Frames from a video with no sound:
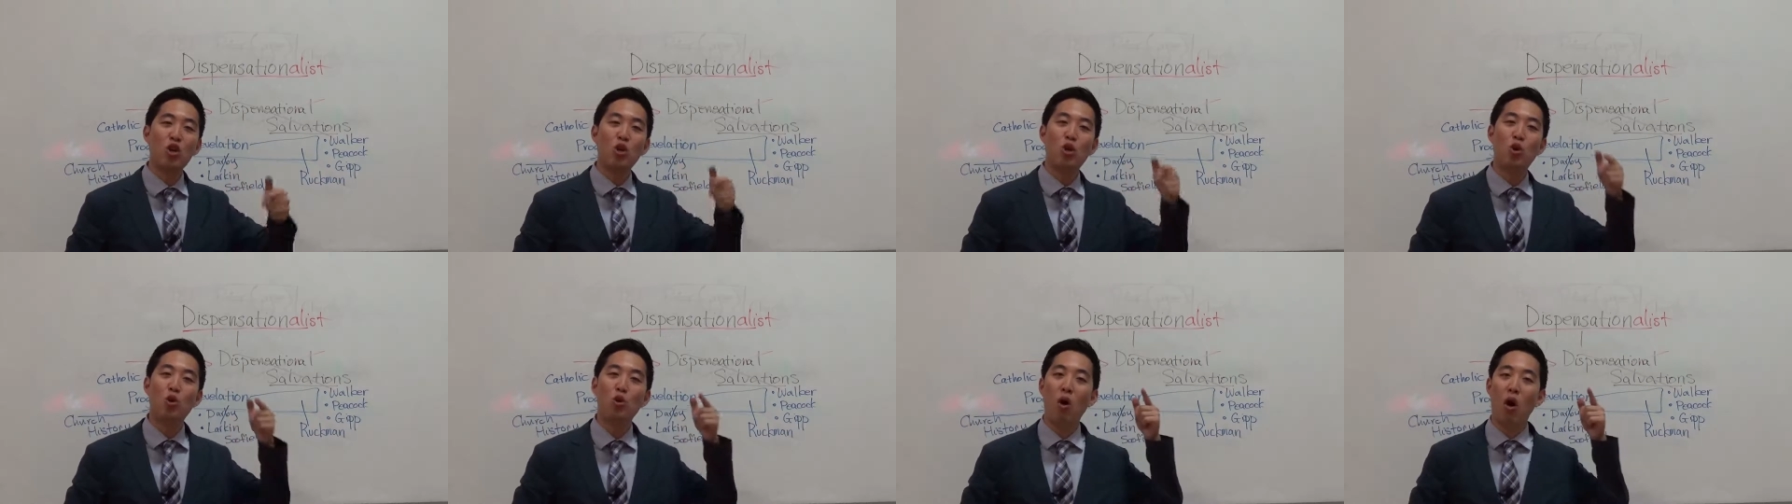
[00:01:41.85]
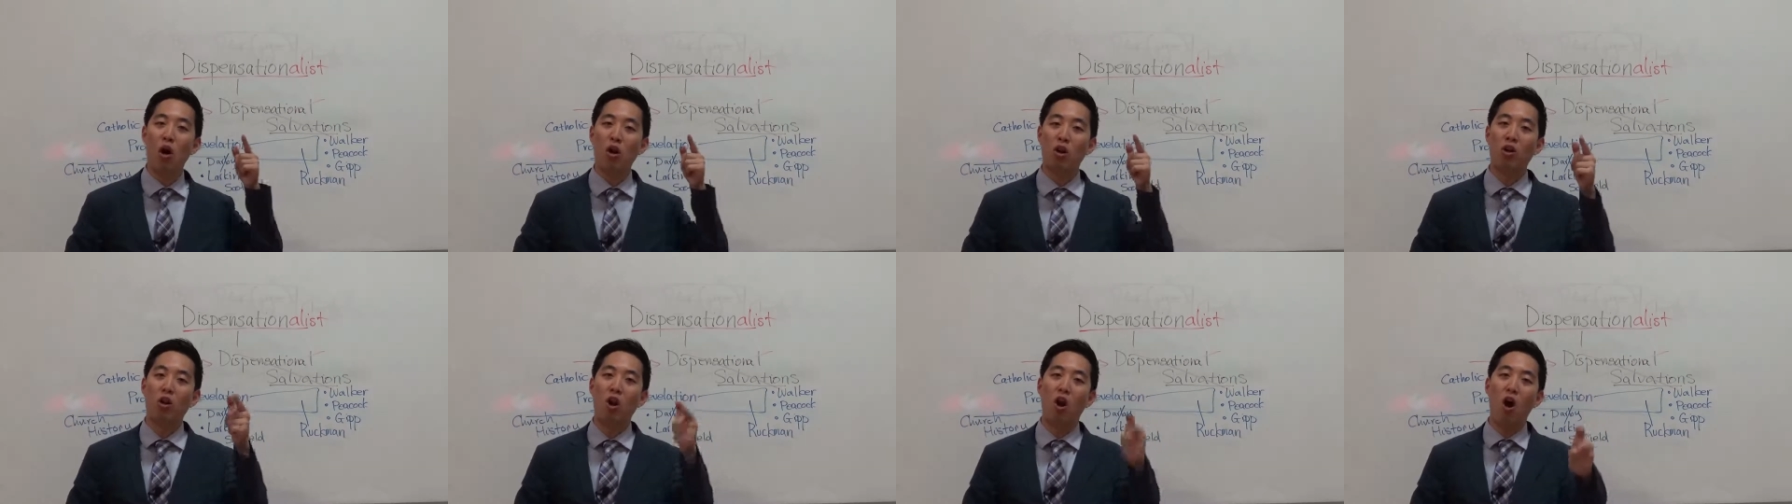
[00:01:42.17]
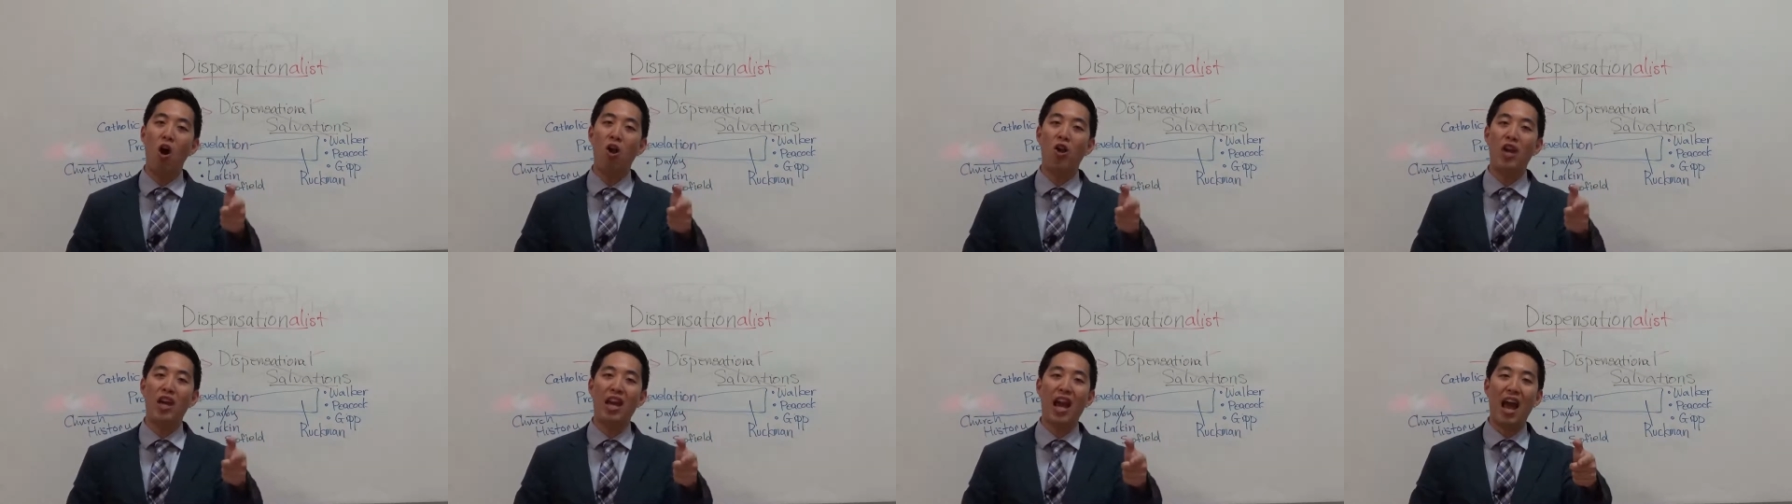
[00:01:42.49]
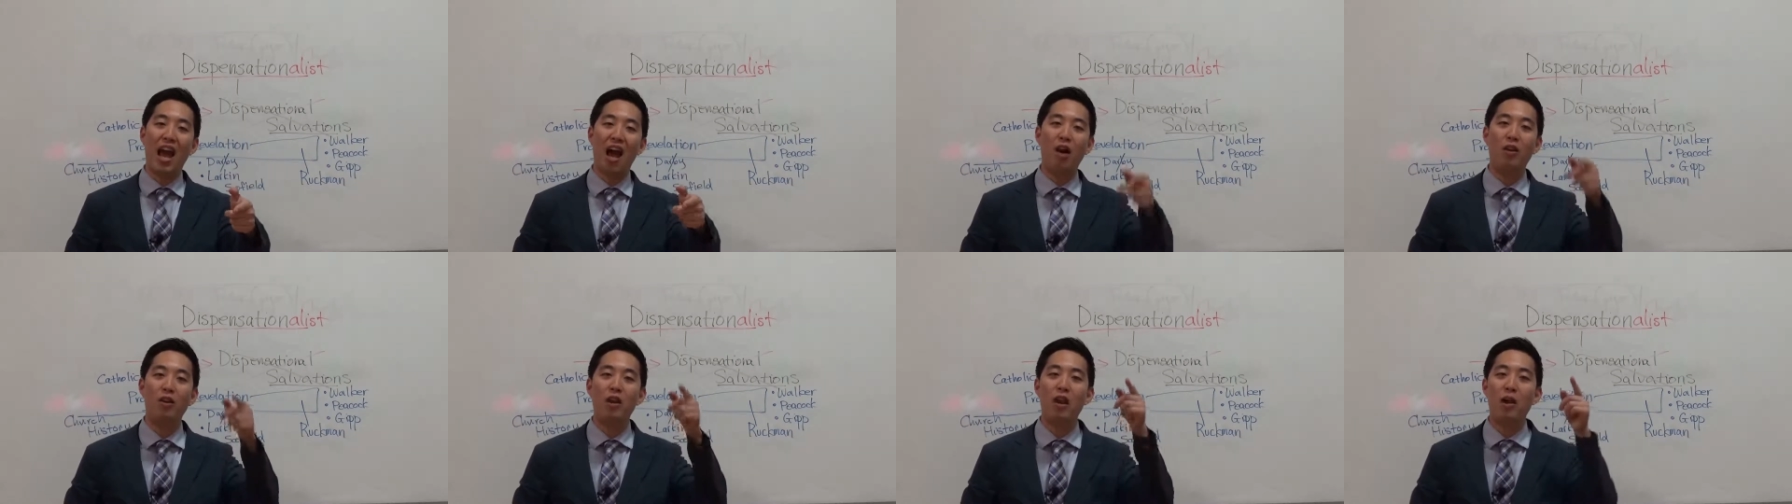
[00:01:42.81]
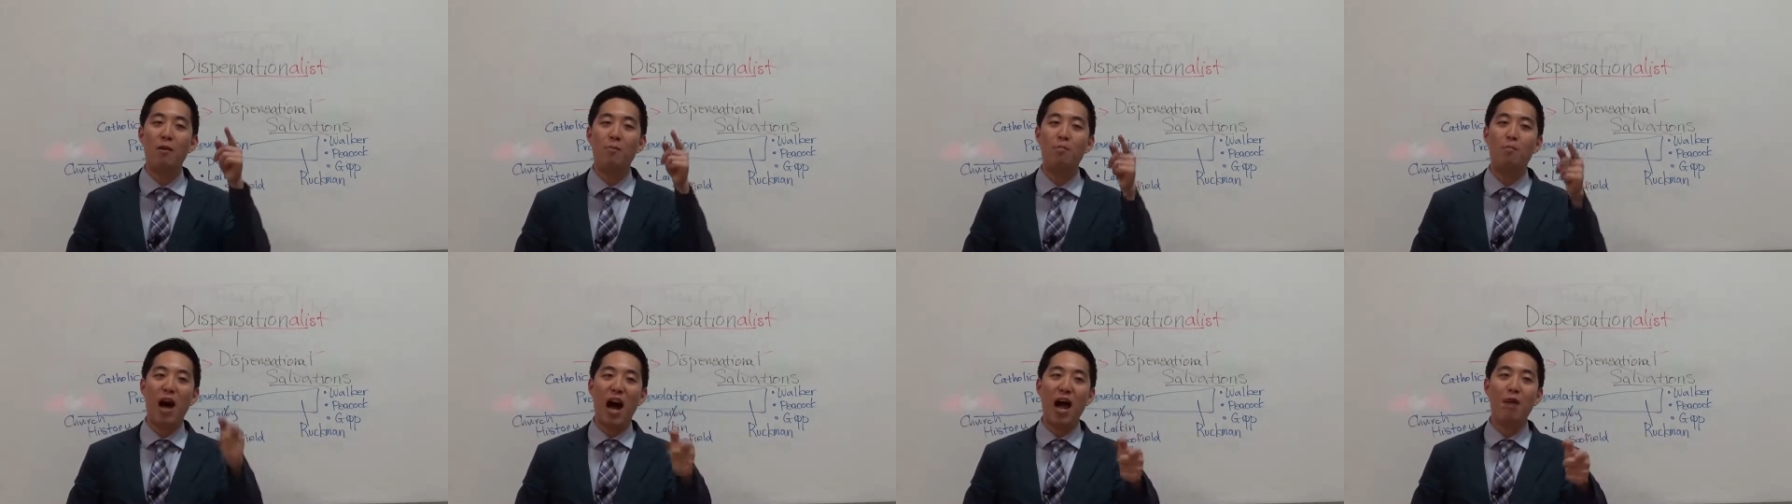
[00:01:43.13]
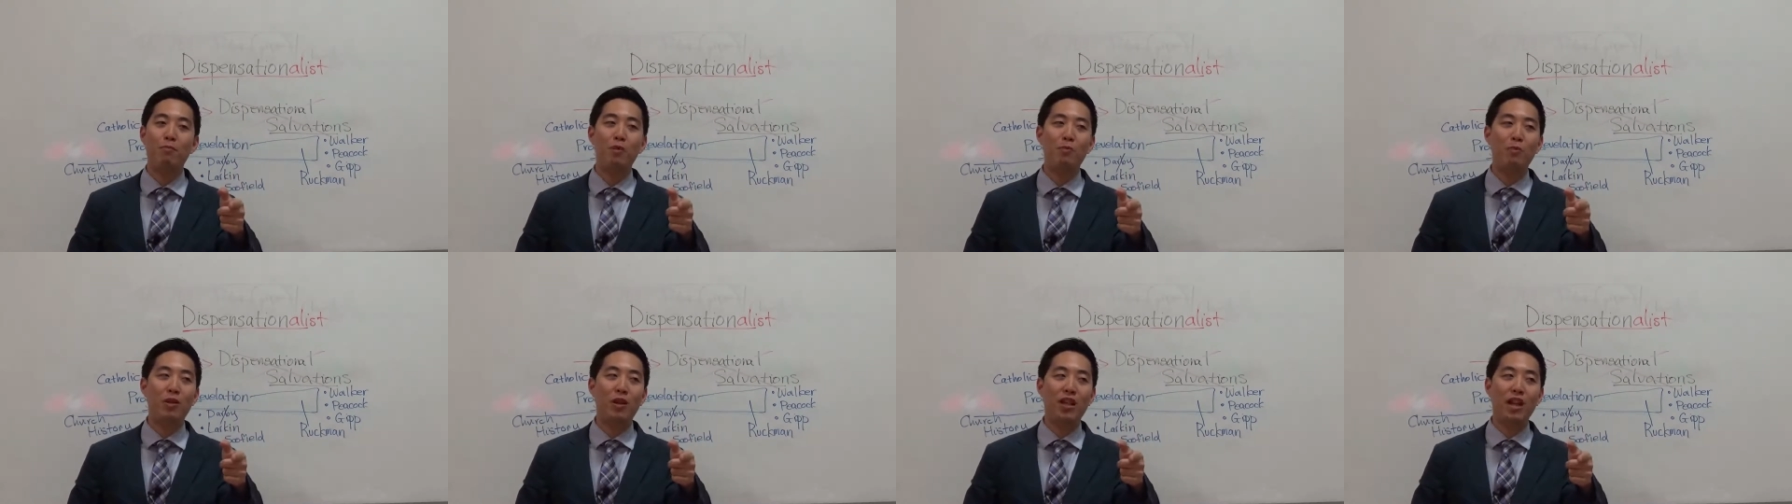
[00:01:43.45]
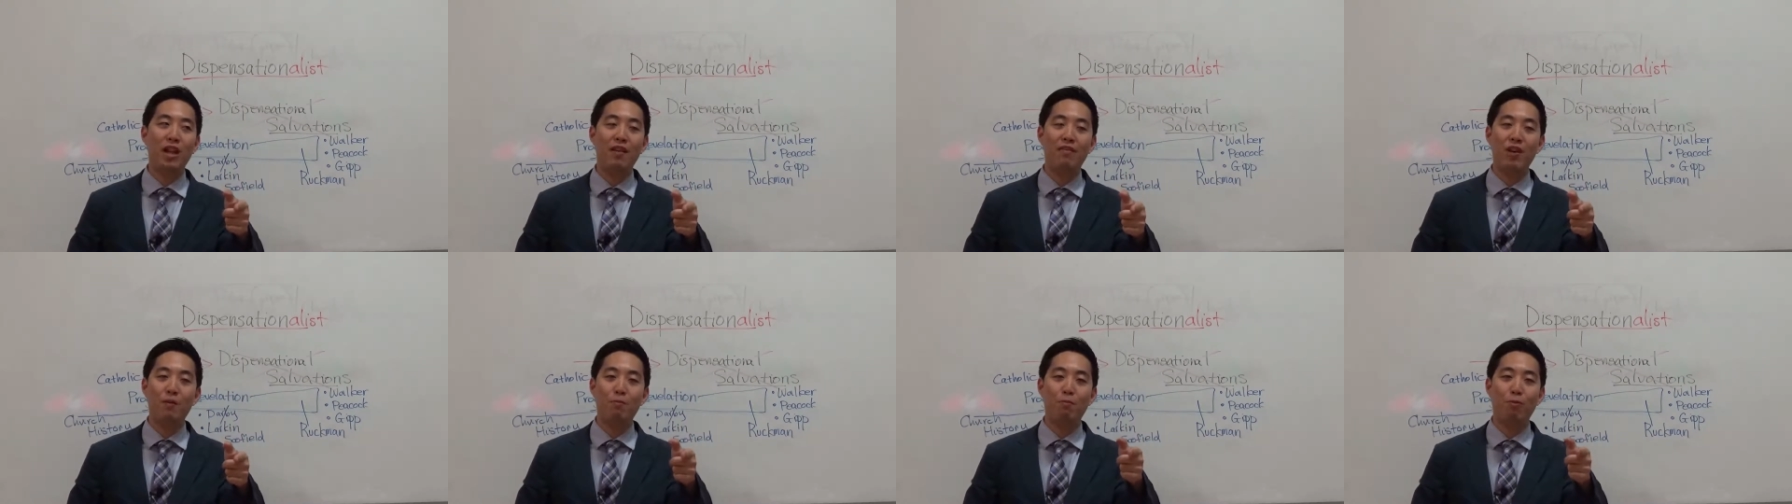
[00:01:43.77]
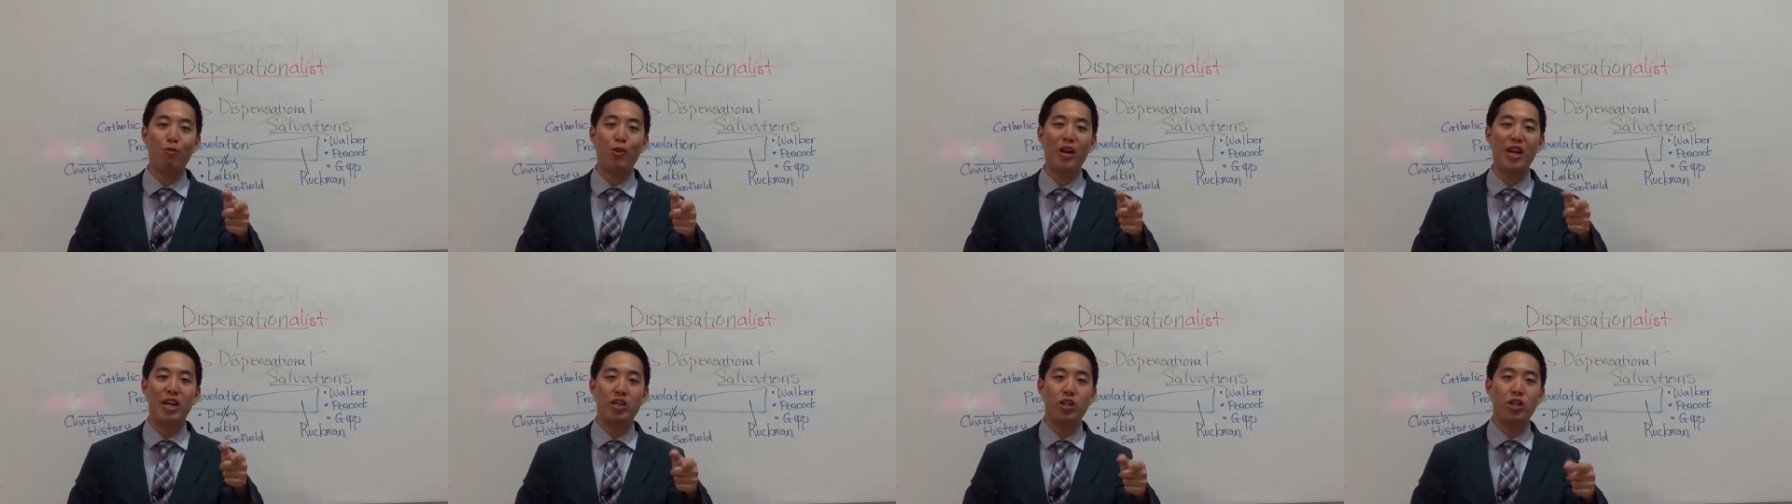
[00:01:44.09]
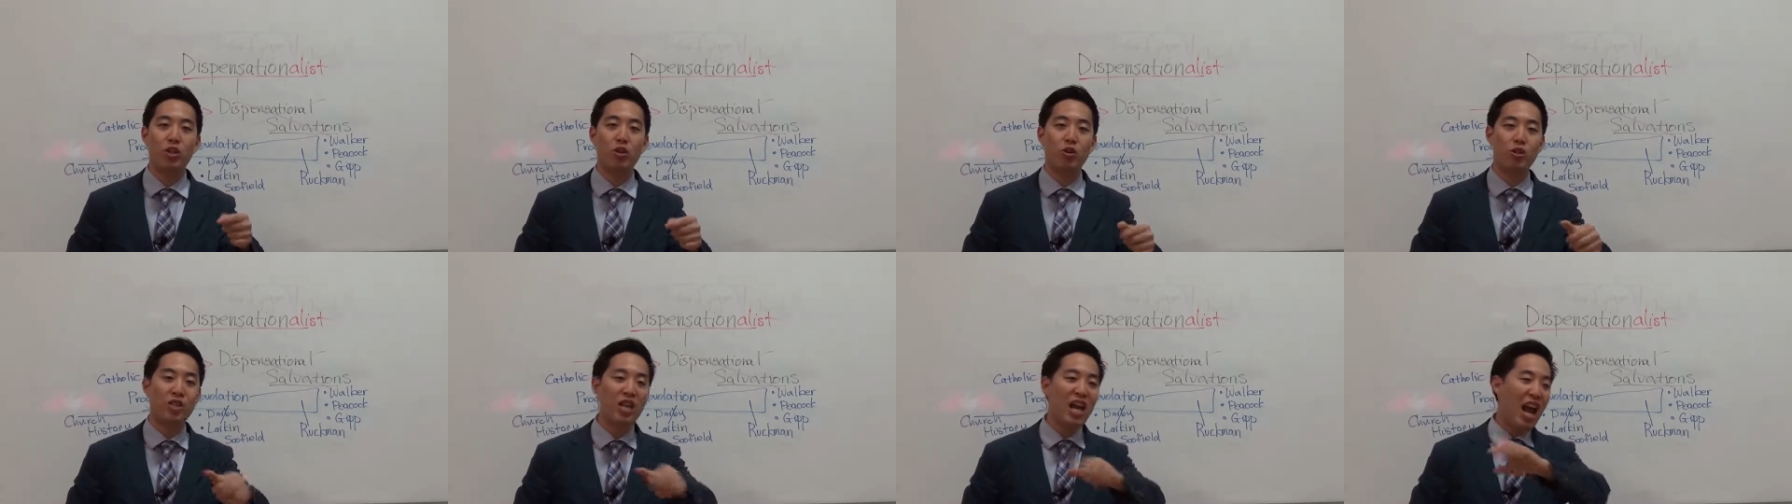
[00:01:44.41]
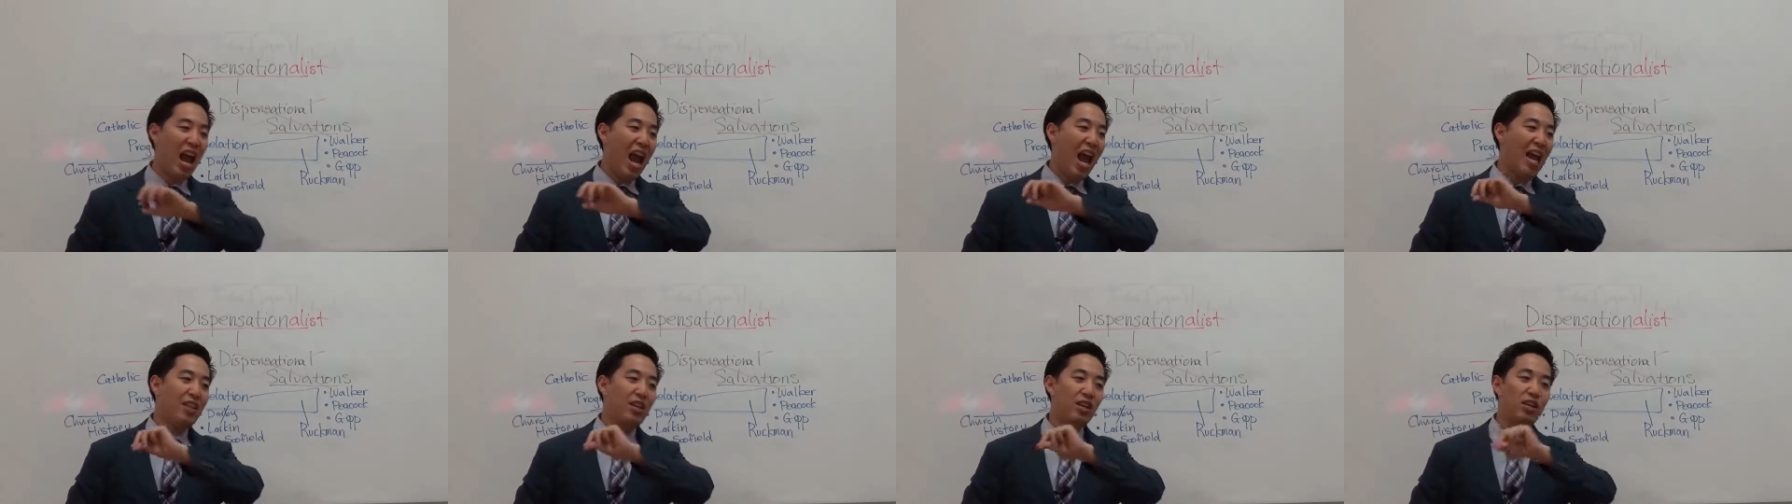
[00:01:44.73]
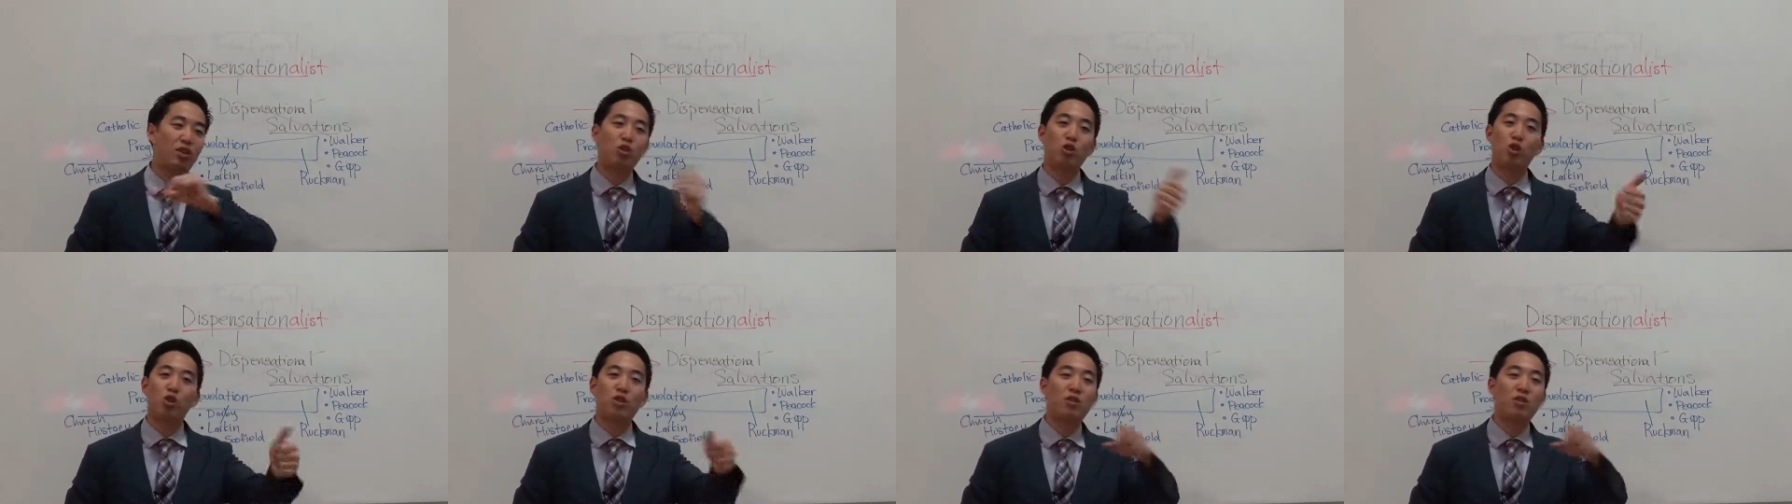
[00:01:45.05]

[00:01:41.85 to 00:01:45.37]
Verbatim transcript: who are calling out Bible-believing preachers and then